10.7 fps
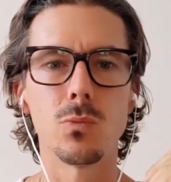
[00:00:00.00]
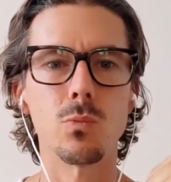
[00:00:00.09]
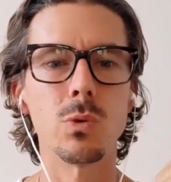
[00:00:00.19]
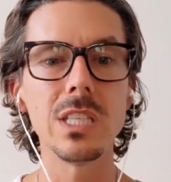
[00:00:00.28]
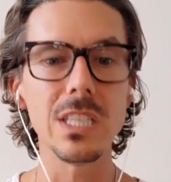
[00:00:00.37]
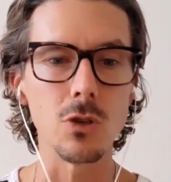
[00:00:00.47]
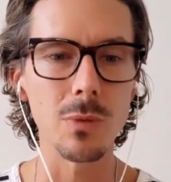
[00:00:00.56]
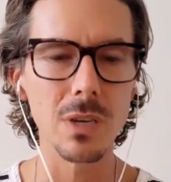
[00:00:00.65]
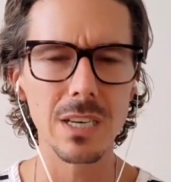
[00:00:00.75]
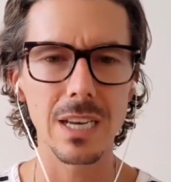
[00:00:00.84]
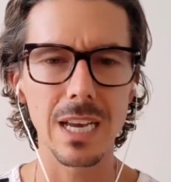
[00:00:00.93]
really
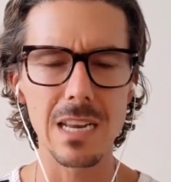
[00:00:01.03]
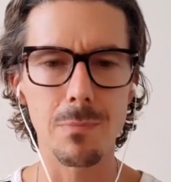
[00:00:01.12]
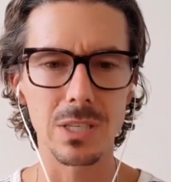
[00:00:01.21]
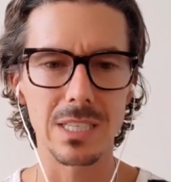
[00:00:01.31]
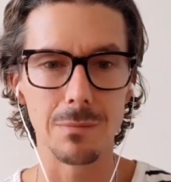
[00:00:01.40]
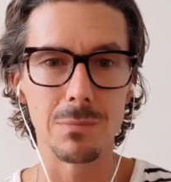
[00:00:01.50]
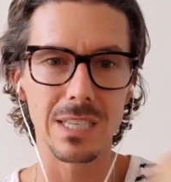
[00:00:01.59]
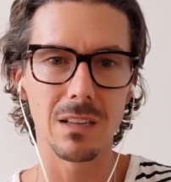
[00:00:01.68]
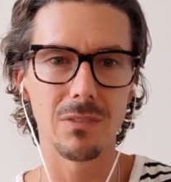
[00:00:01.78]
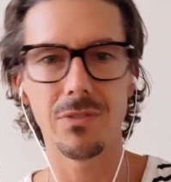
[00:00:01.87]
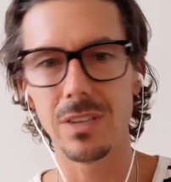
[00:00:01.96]
human and he puts
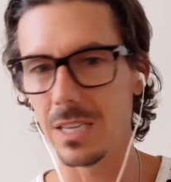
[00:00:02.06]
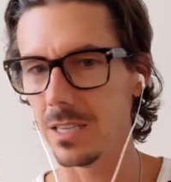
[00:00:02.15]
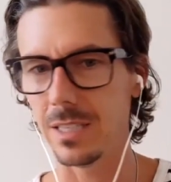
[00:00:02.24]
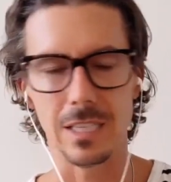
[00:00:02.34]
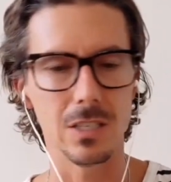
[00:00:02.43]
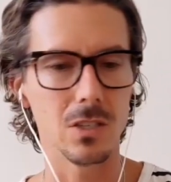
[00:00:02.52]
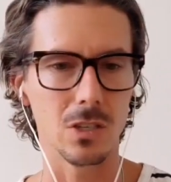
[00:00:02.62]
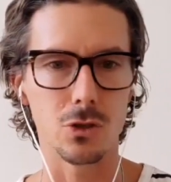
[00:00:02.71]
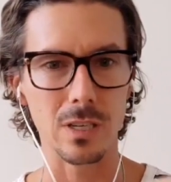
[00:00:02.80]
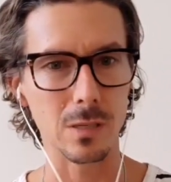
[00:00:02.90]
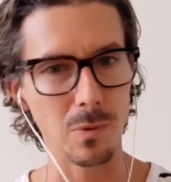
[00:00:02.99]
himself like he's a
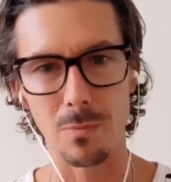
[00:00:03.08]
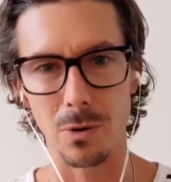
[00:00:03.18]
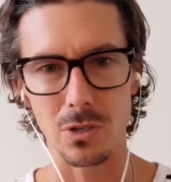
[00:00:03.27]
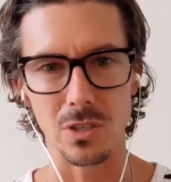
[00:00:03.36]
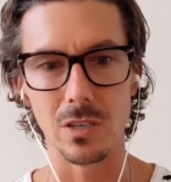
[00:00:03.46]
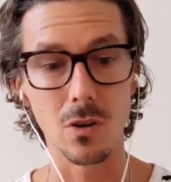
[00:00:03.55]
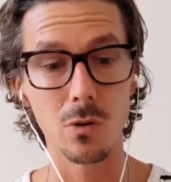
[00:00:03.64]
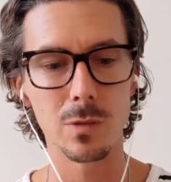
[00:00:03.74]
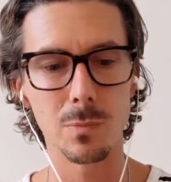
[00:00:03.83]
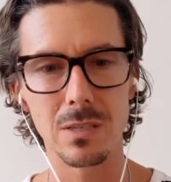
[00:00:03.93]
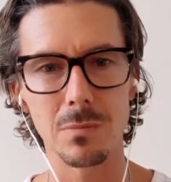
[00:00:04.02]
transparent person. He
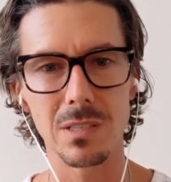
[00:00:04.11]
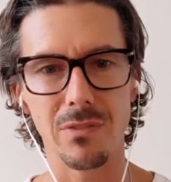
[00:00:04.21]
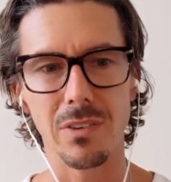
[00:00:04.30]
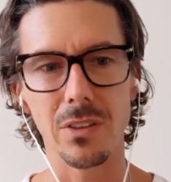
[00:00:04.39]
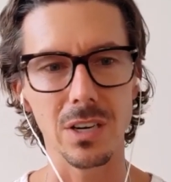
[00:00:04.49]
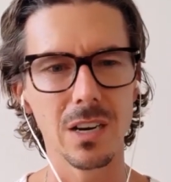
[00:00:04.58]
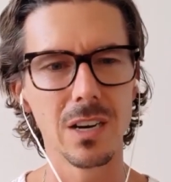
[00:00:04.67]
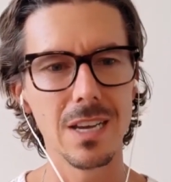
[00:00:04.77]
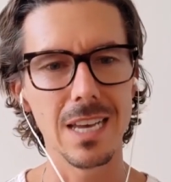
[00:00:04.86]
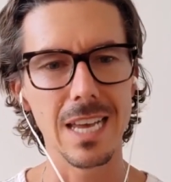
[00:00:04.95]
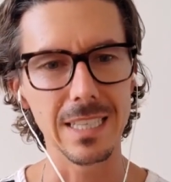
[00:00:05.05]
always puts himself out there.
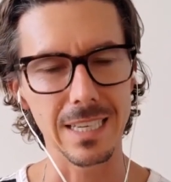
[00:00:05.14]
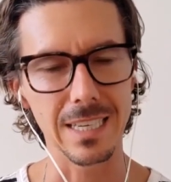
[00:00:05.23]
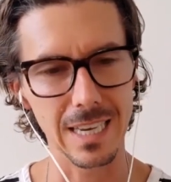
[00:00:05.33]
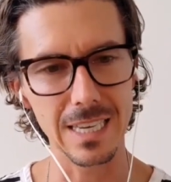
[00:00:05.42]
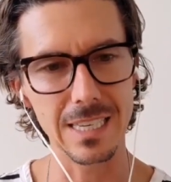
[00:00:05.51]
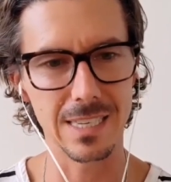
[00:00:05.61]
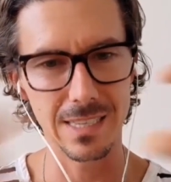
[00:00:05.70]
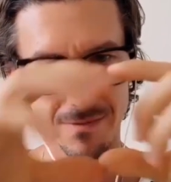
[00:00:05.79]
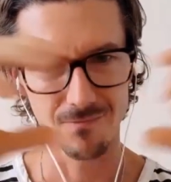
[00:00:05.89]
And like his